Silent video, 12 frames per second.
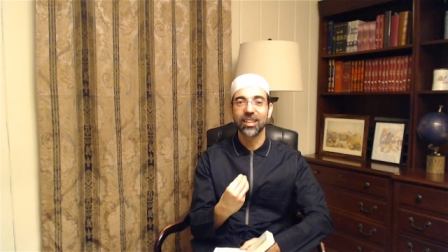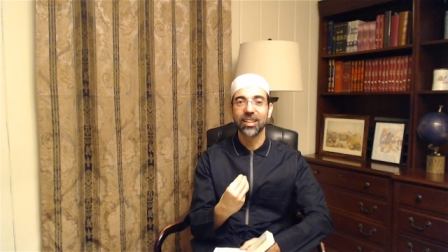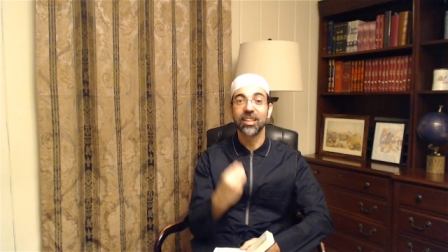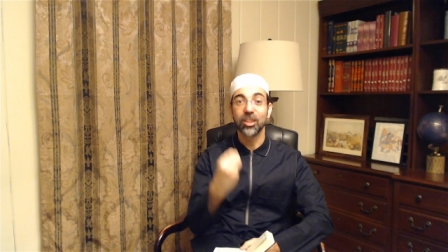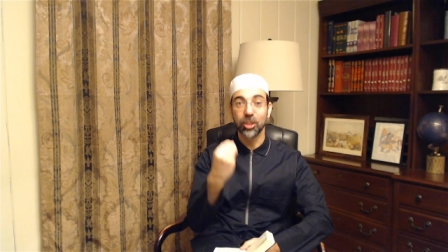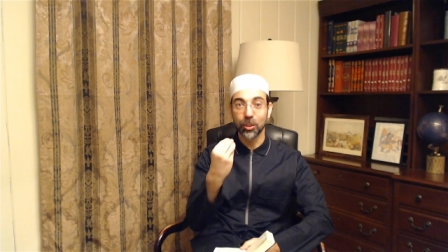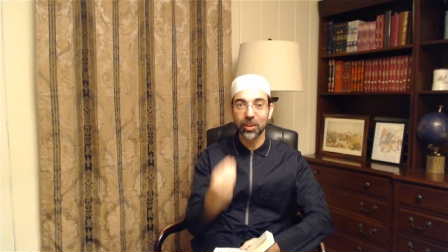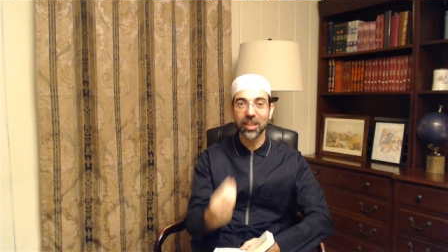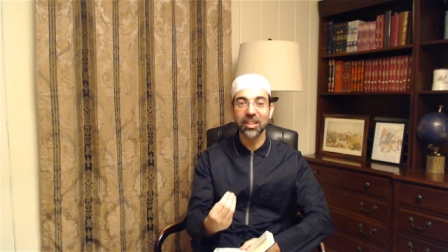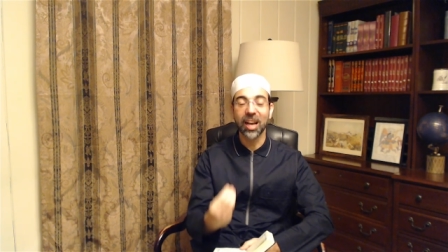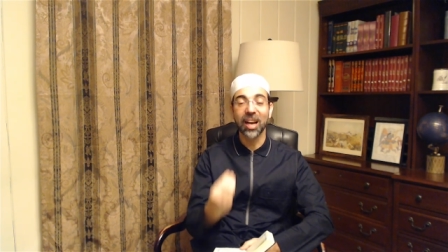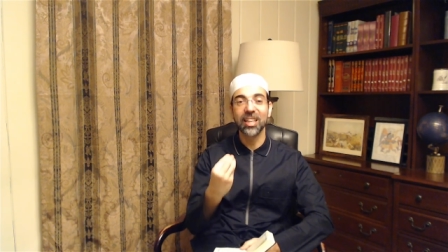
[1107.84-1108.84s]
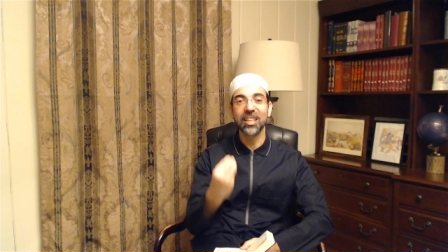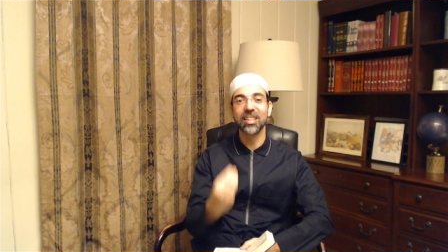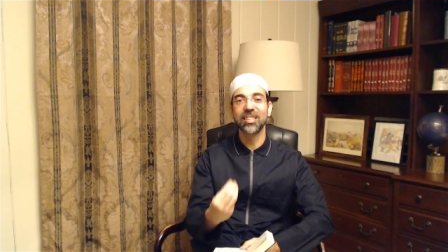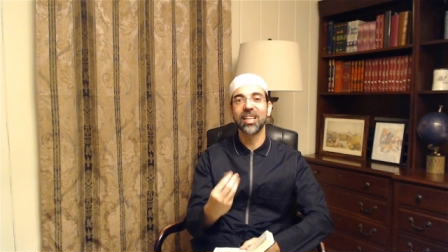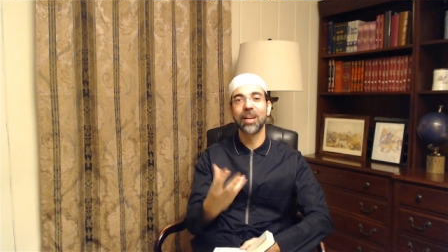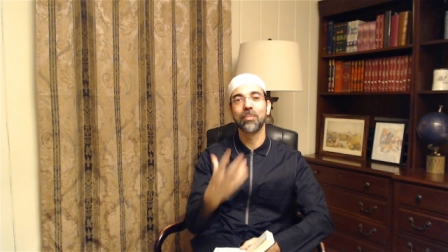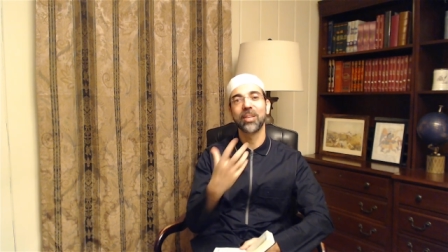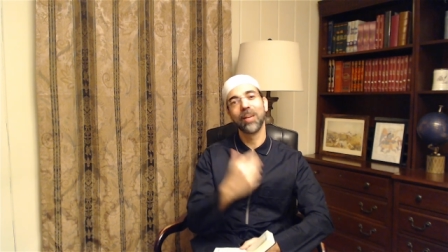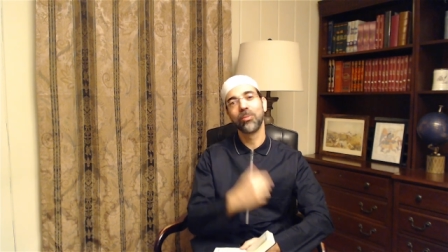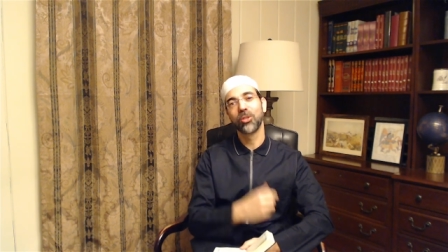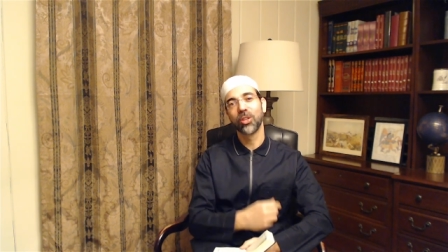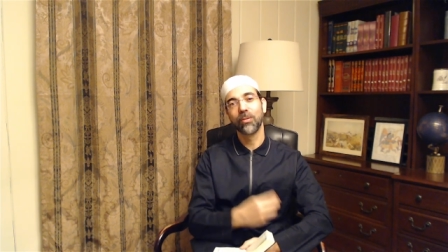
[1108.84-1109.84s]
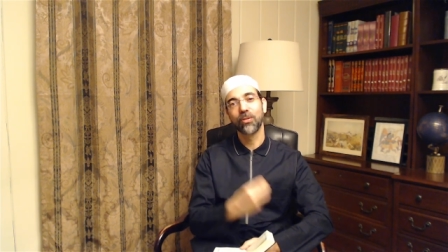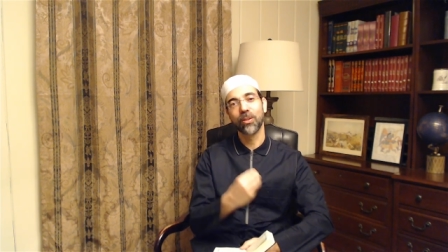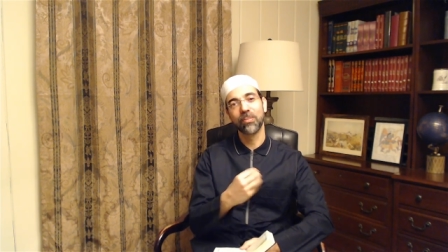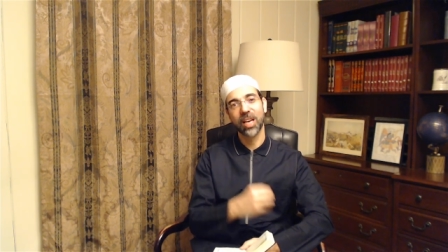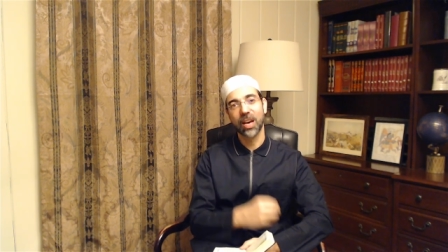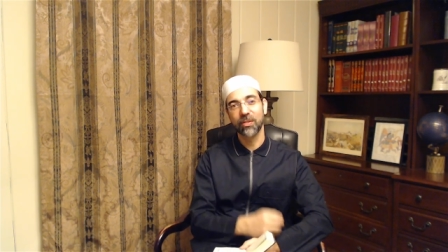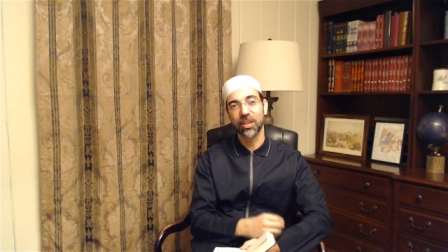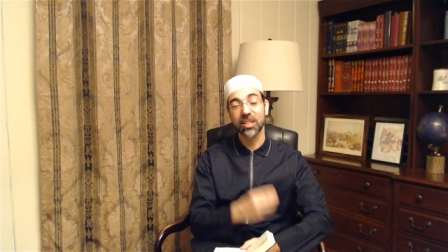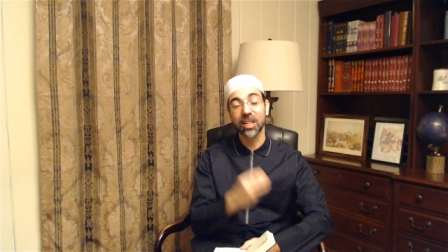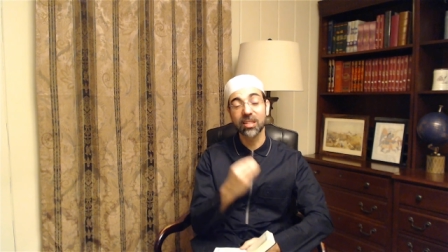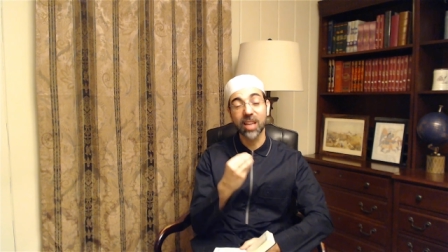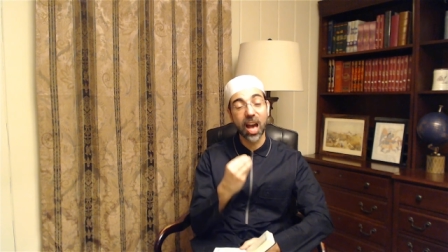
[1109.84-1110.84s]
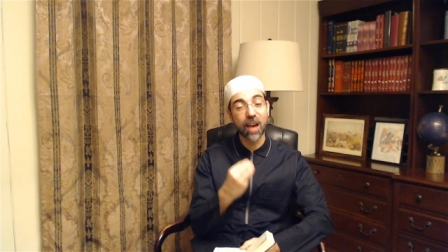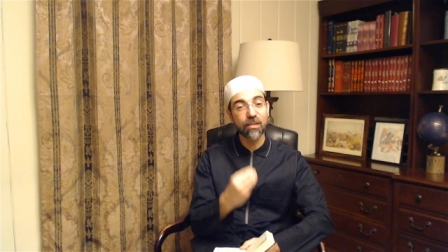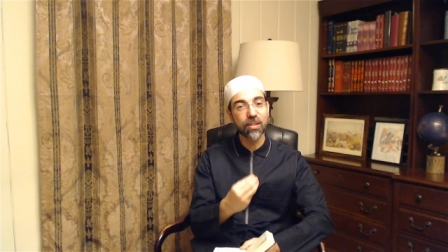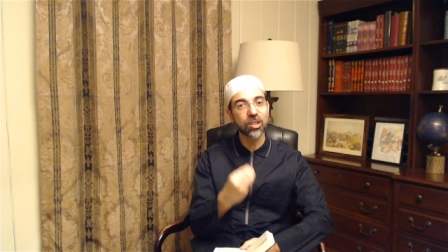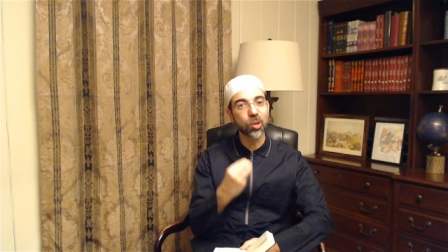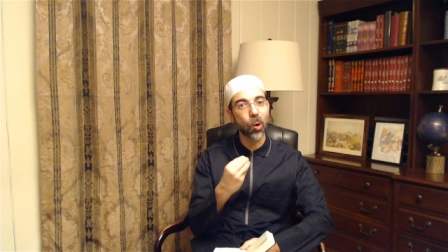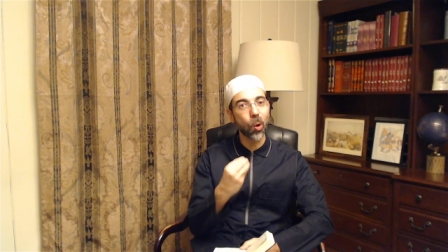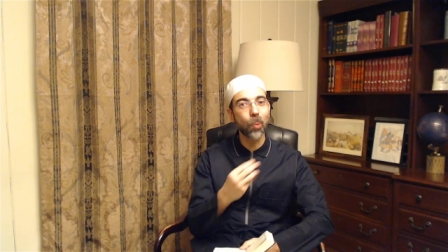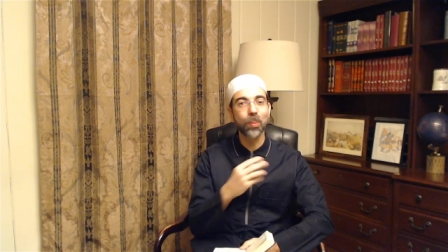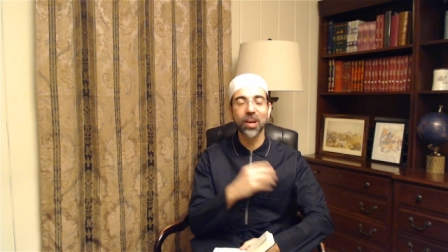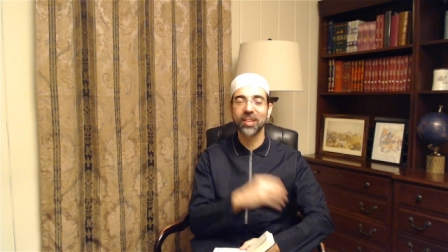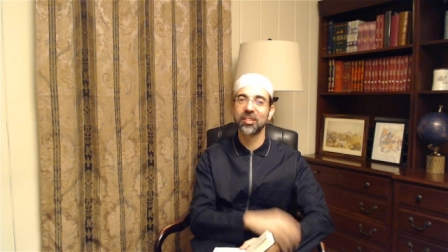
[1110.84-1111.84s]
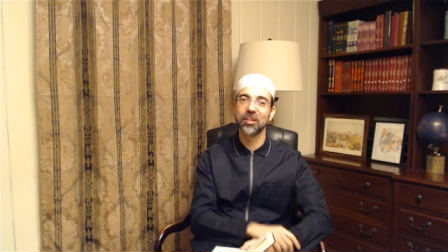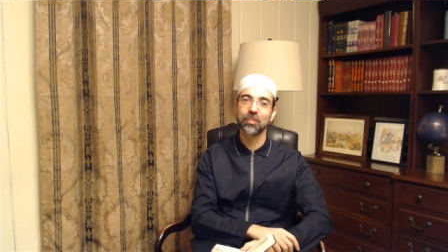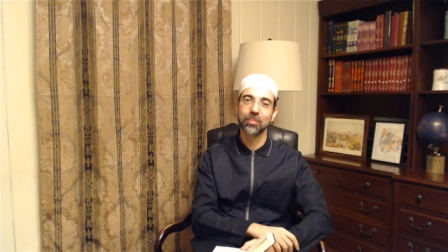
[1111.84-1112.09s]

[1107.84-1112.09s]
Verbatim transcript: that Jibril came to him from the heavens, that the heavens opened.